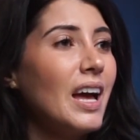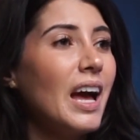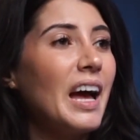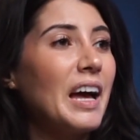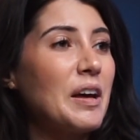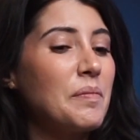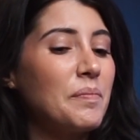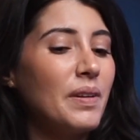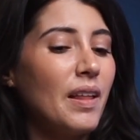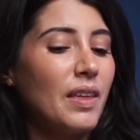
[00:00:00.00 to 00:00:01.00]

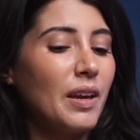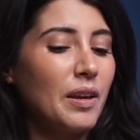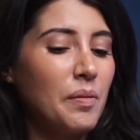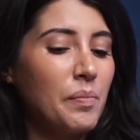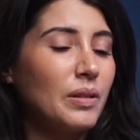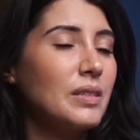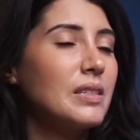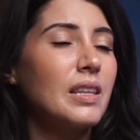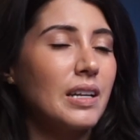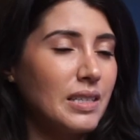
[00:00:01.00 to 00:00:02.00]
Nothing builds
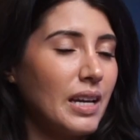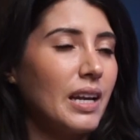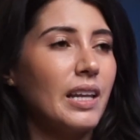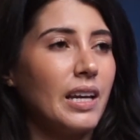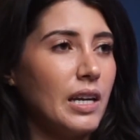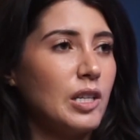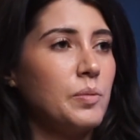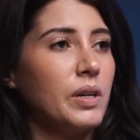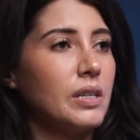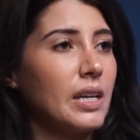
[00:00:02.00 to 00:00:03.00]
thick skin like an
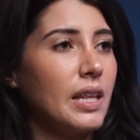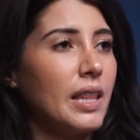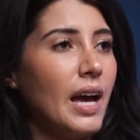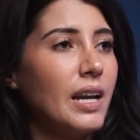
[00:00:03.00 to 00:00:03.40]
experience like that.